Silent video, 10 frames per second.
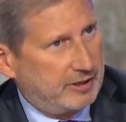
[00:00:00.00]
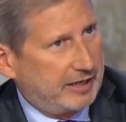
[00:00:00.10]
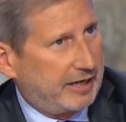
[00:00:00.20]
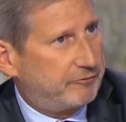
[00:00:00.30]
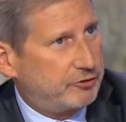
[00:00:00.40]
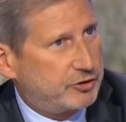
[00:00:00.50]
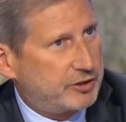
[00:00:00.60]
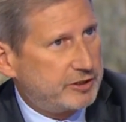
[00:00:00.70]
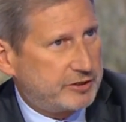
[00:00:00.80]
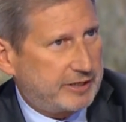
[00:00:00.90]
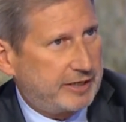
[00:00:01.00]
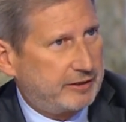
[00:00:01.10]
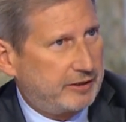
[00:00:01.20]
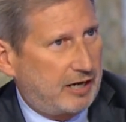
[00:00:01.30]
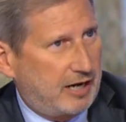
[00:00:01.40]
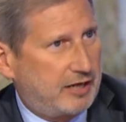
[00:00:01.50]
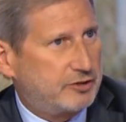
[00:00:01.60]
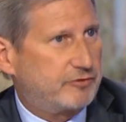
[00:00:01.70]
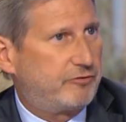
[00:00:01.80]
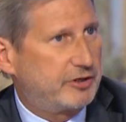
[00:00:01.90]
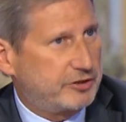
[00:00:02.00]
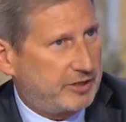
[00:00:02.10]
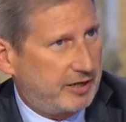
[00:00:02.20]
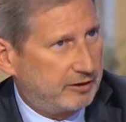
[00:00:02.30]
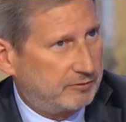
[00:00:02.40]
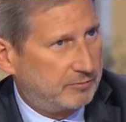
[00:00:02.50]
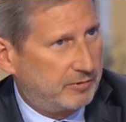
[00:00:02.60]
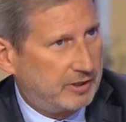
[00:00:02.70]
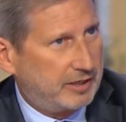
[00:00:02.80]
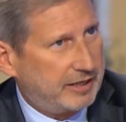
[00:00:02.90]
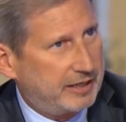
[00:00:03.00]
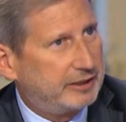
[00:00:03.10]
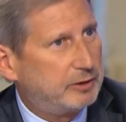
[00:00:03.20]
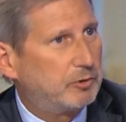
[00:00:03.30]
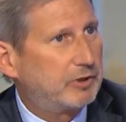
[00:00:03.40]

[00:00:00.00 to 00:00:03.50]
Refugees can ask for asylum and they will